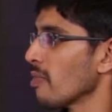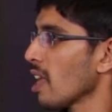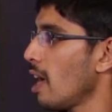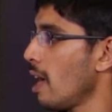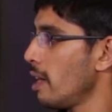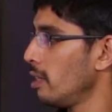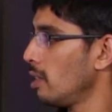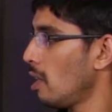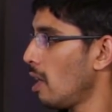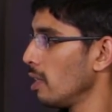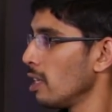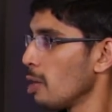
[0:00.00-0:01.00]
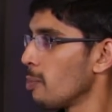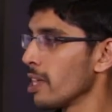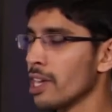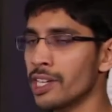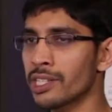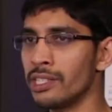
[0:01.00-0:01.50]
And the other
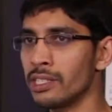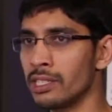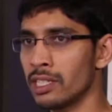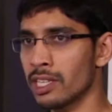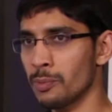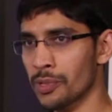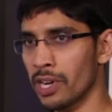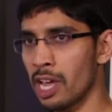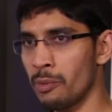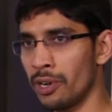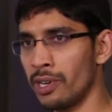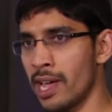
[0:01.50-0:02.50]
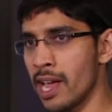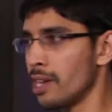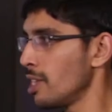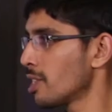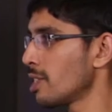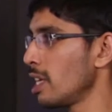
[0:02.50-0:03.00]
application is the subscriber
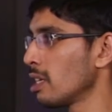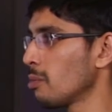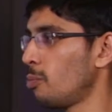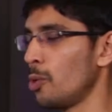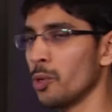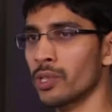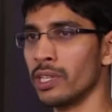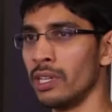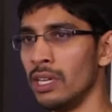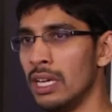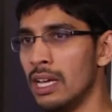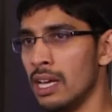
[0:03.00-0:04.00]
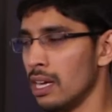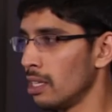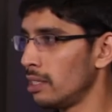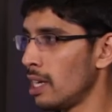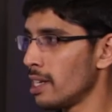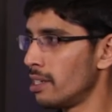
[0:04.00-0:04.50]
diagnostic portal
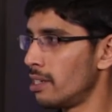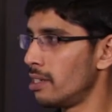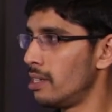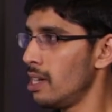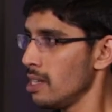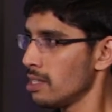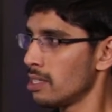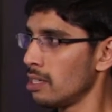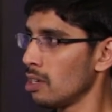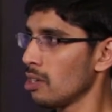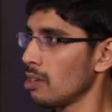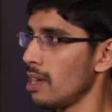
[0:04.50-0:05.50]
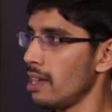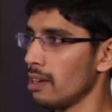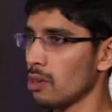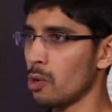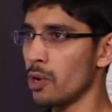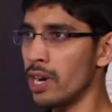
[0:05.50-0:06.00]
that does the
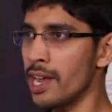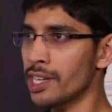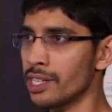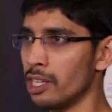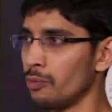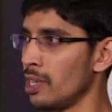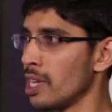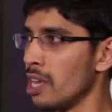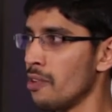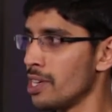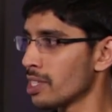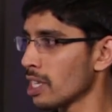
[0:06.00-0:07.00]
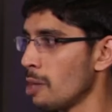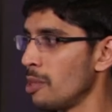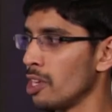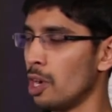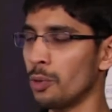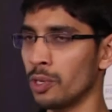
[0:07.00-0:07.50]
correlation of the events
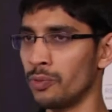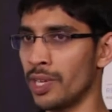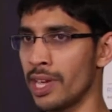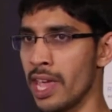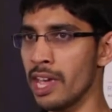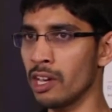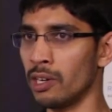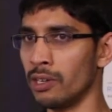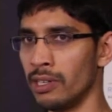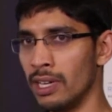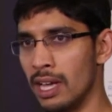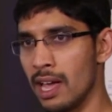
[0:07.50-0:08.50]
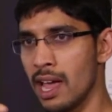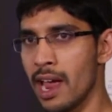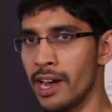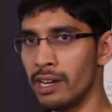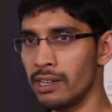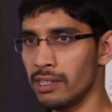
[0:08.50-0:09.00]
coming out of the ACORD
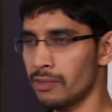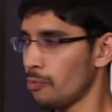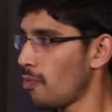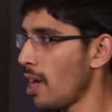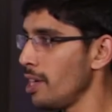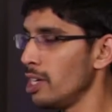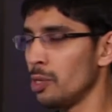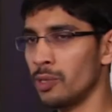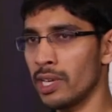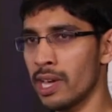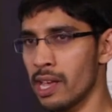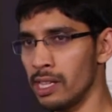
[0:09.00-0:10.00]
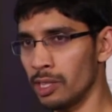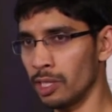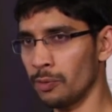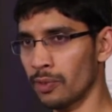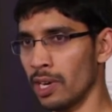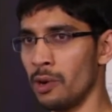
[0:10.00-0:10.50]
and find out the health
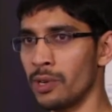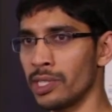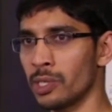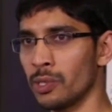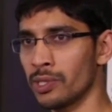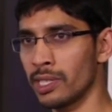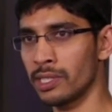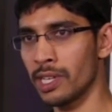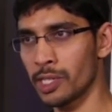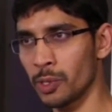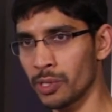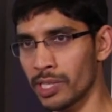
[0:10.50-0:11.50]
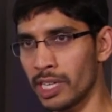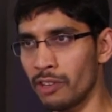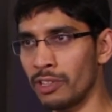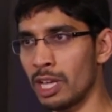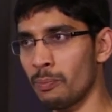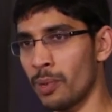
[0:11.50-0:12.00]
of cloud resources associated
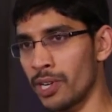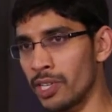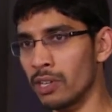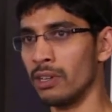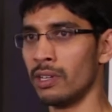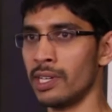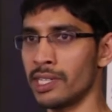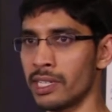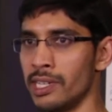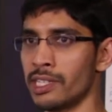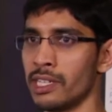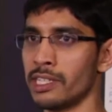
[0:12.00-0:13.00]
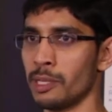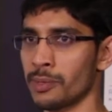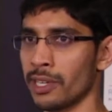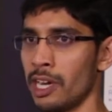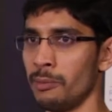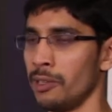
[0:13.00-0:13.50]
with a particular residential
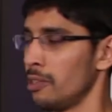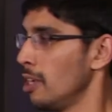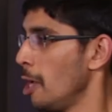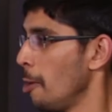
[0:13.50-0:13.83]
subscriber.